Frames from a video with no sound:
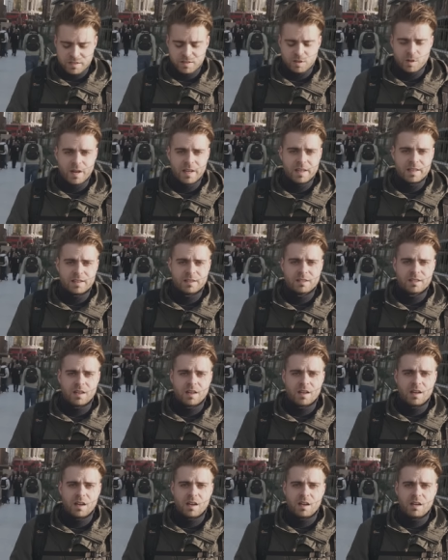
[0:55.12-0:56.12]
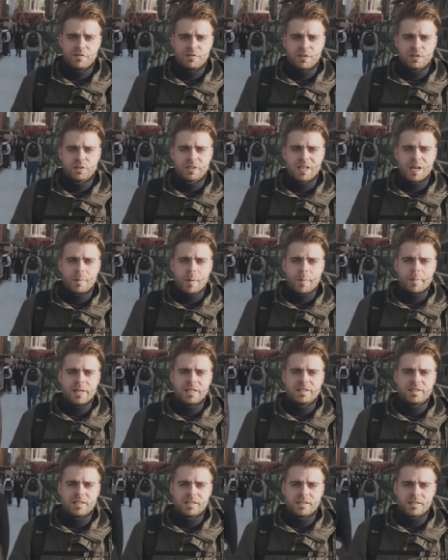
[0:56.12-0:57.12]
is trying the photo
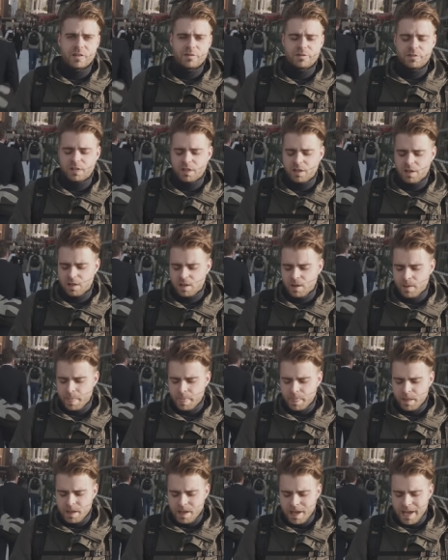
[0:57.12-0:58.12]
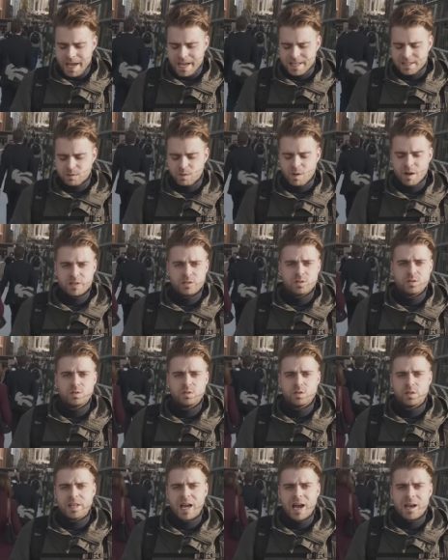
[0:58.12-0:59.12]
capabilities of the S1 to
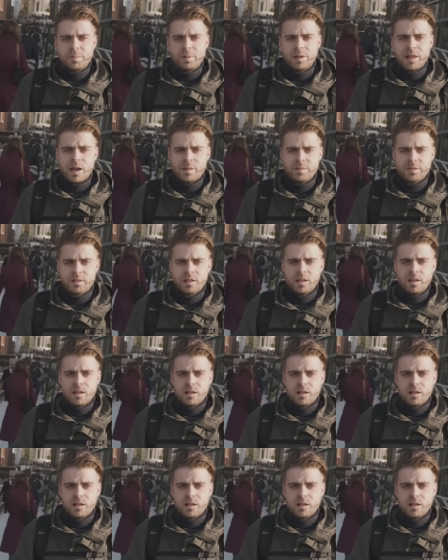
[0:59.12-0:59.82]
do an hyperlapse. I'm